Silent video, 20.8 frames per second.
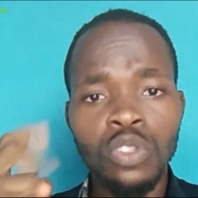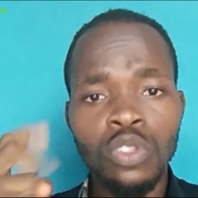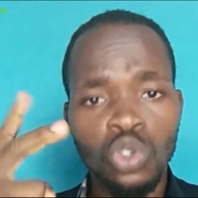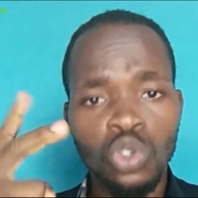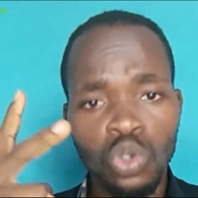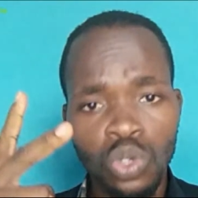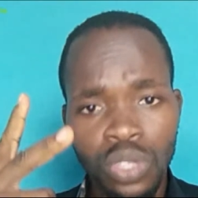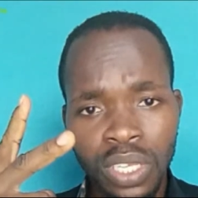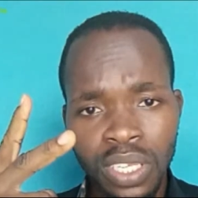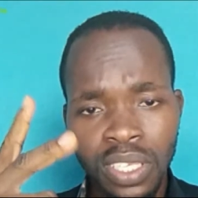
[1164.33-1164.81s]

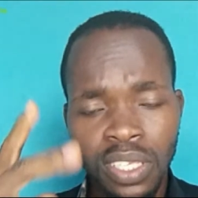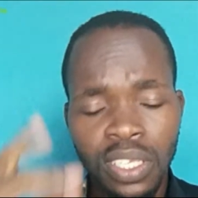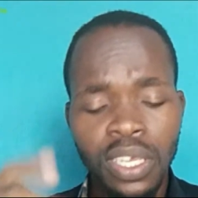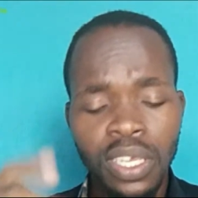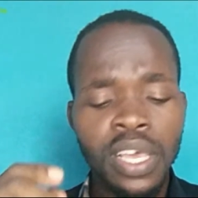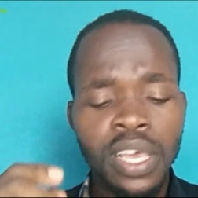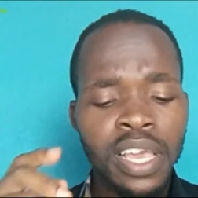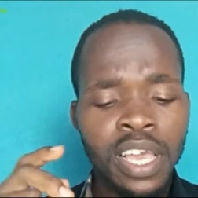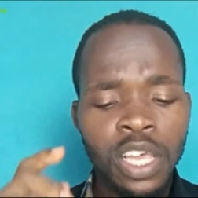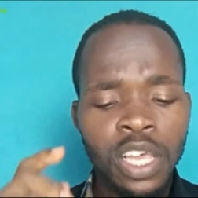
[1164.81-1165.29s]
Two things.
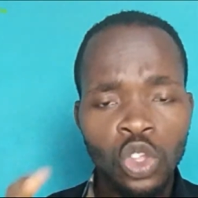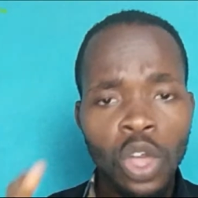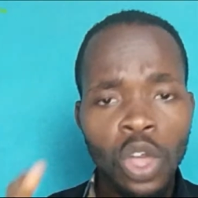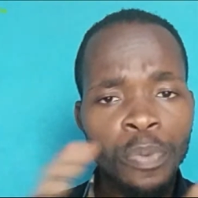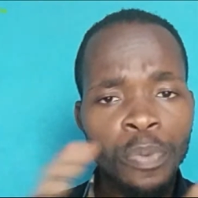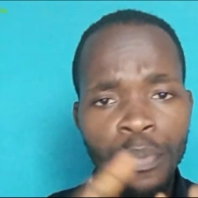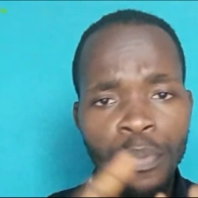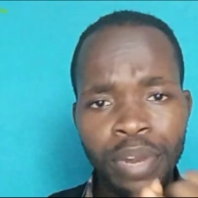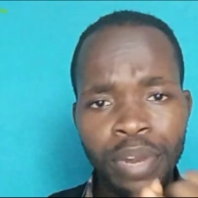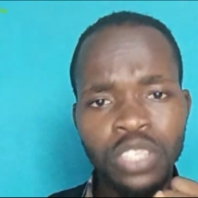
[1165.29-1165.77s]
It will
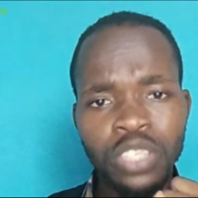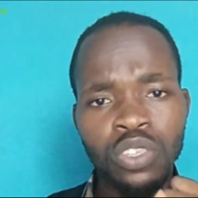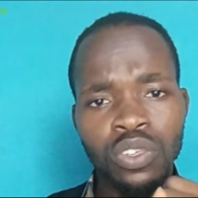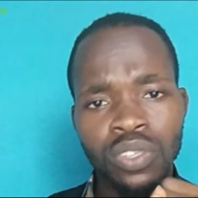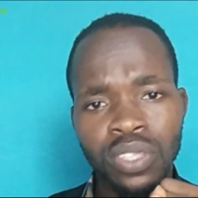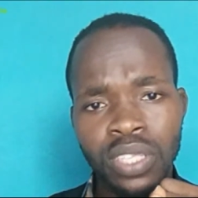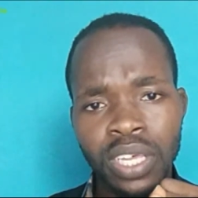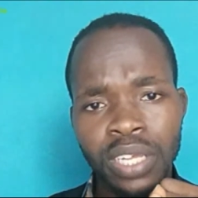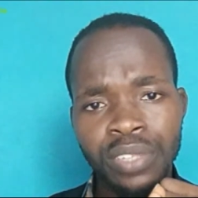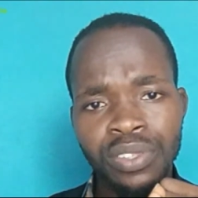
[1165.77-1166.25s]
help your breath
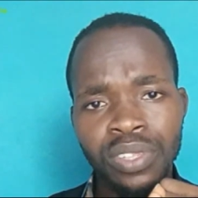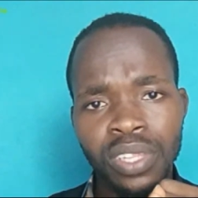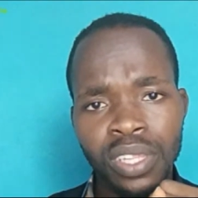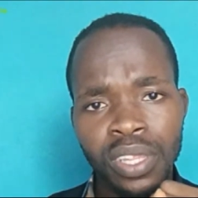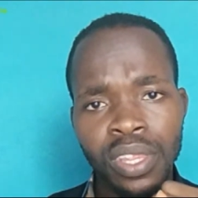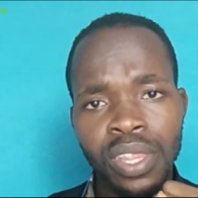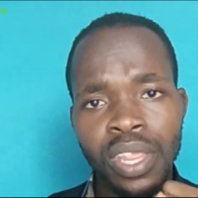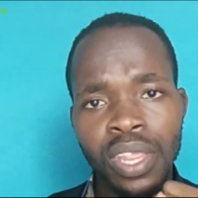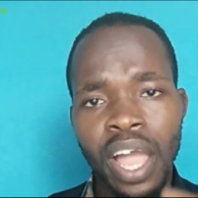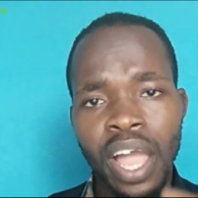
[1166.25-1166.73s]
sustain
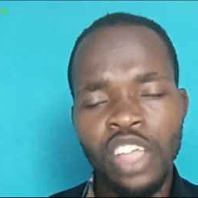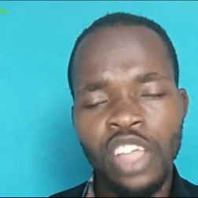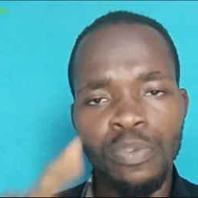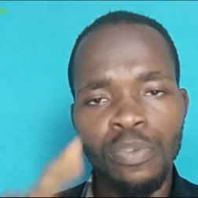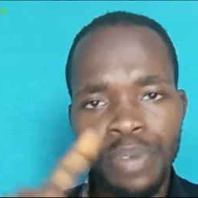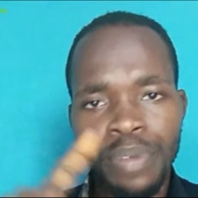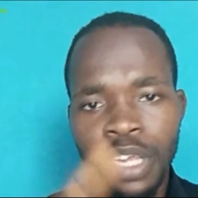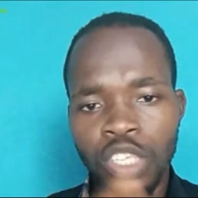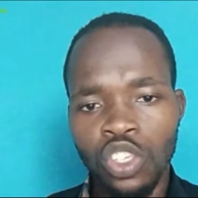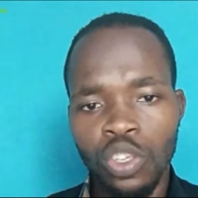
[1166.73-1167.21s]
and your
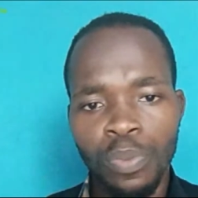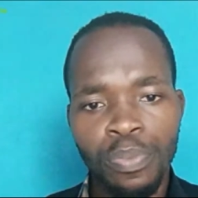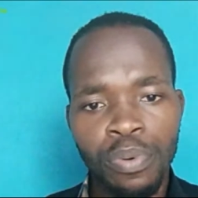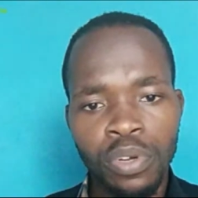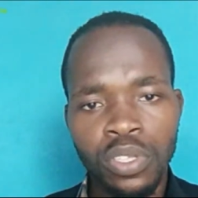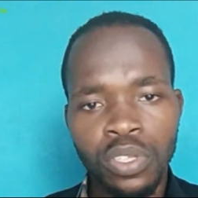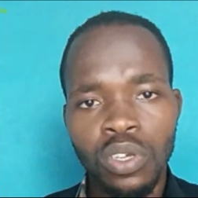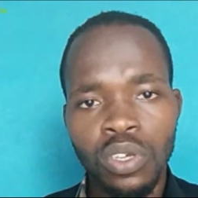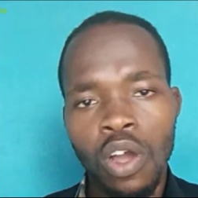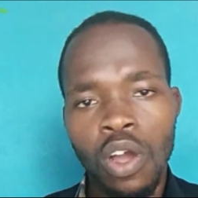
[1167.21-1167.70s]
breath
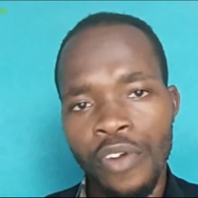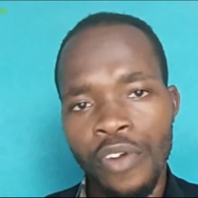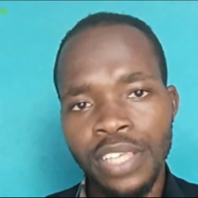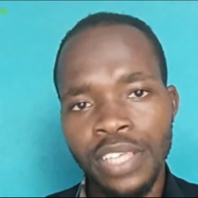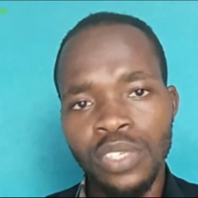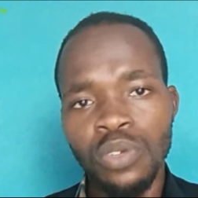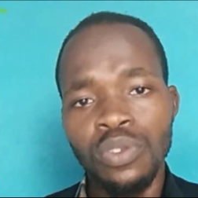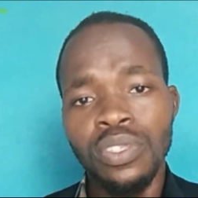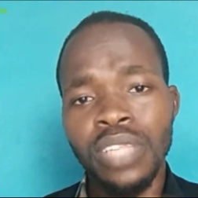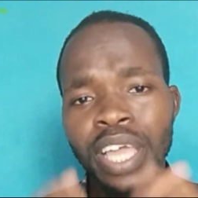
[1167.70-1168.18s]
support. All right.
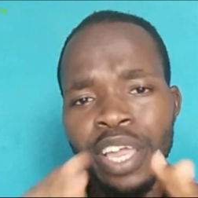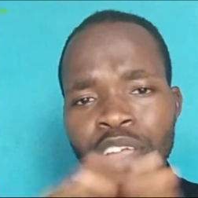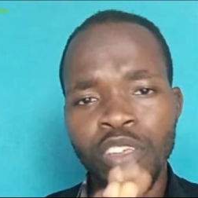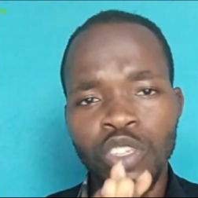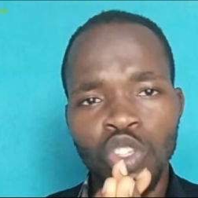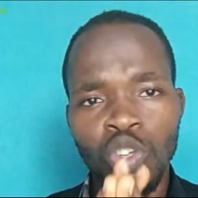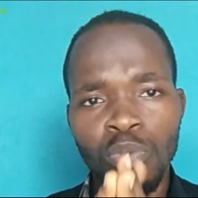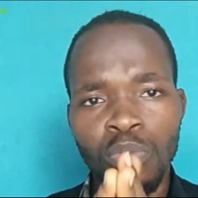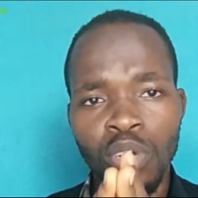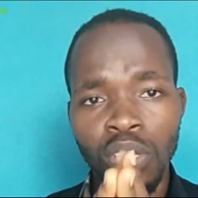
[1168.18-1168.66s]
So thank you
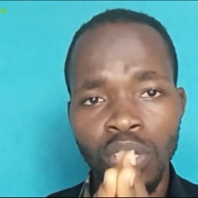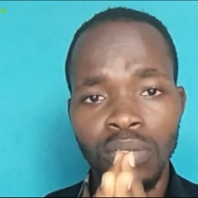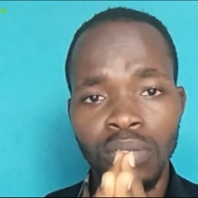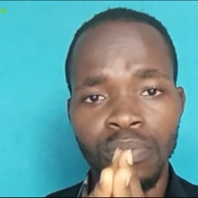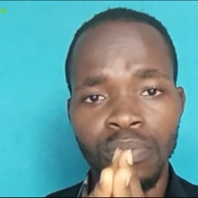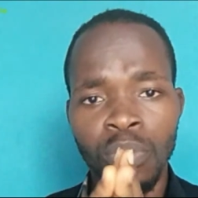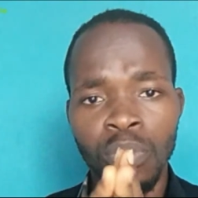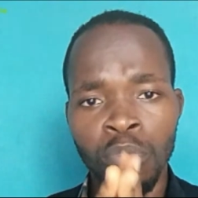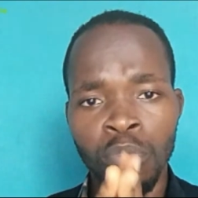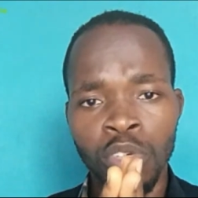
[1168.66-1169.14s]
so
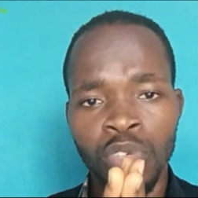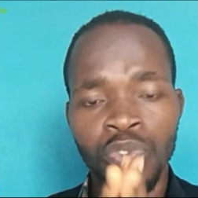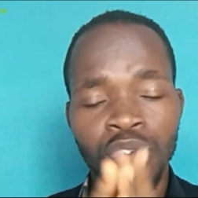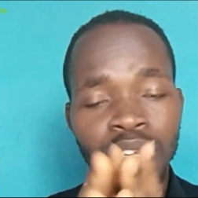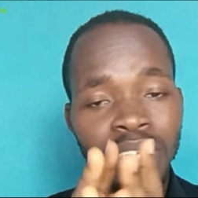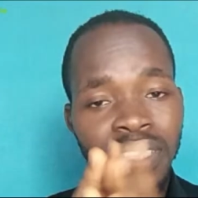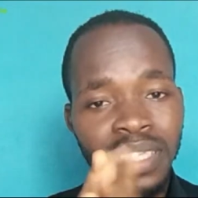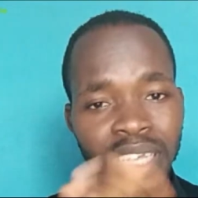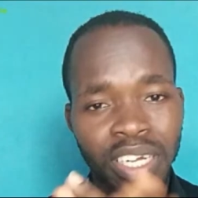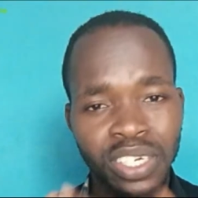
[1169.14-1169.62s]
much for
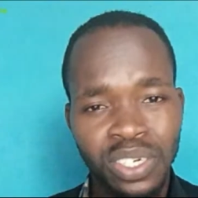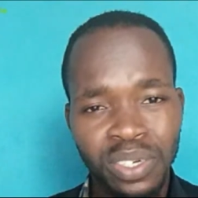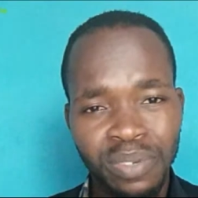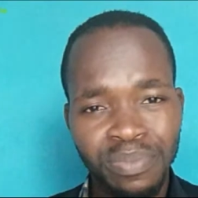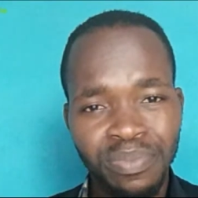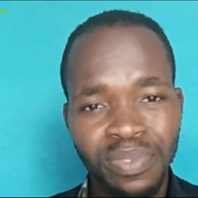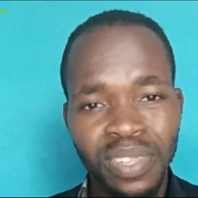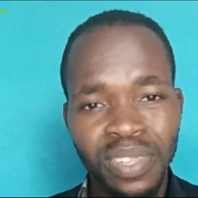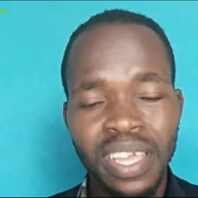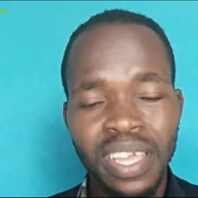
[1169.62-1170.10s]
this
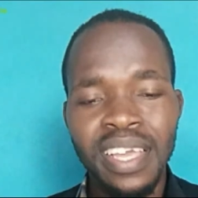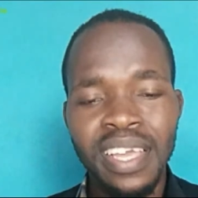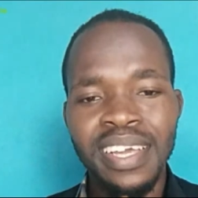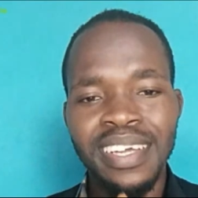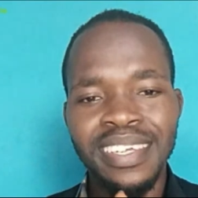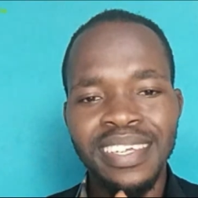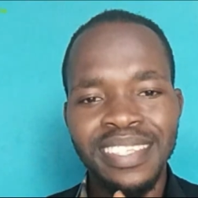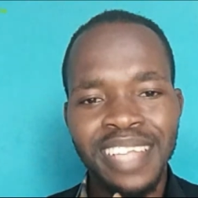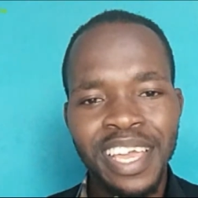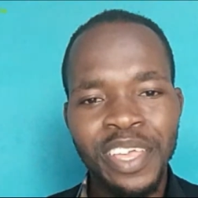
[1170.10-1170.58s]
section.
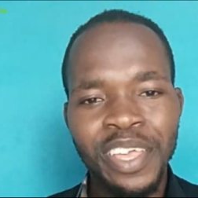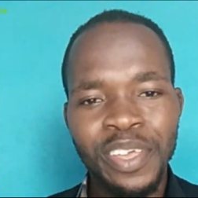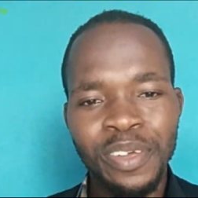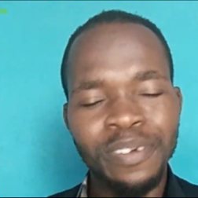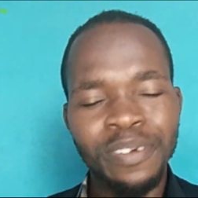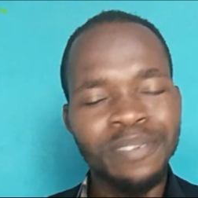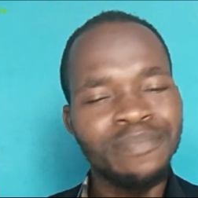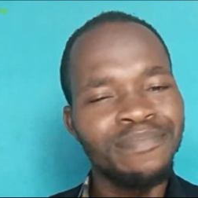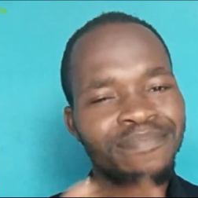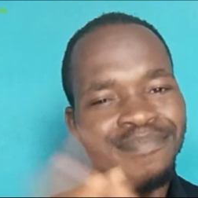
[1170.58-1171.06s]
Thank
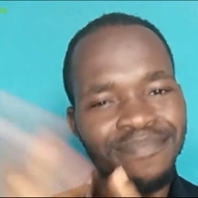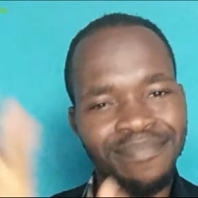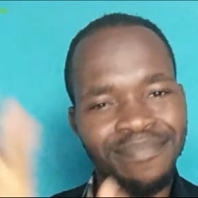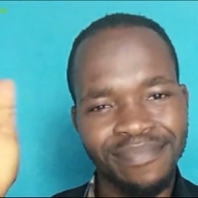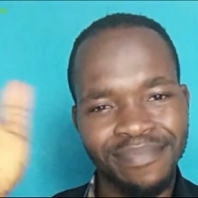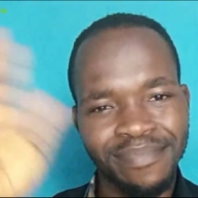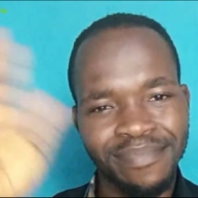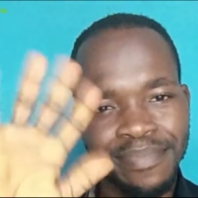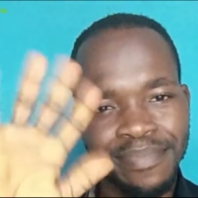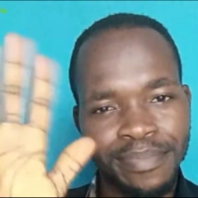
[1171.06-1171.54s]
you.
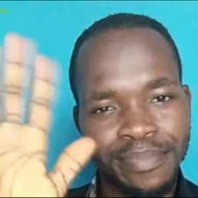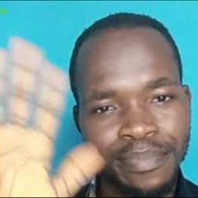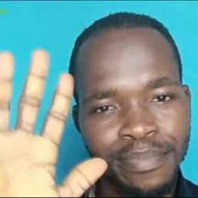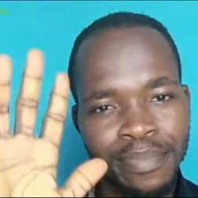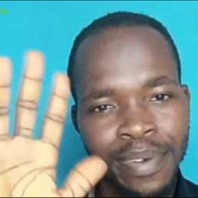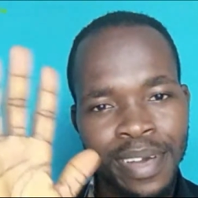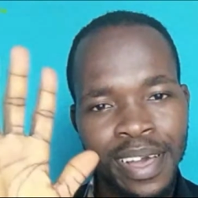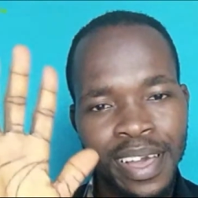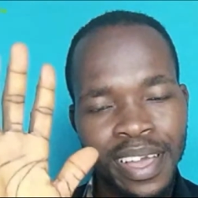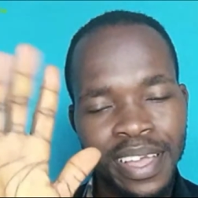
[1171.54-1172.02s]

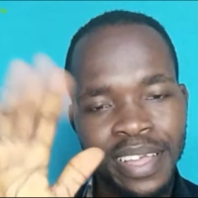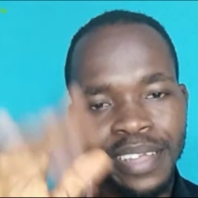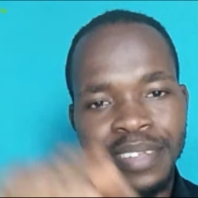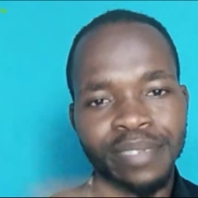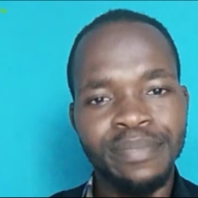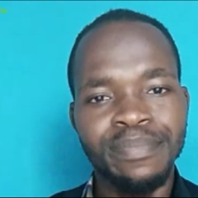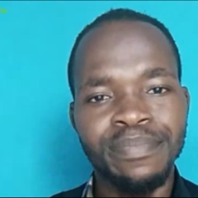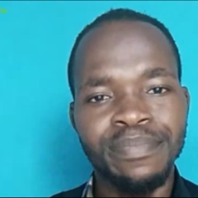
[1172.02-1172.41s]
Bye.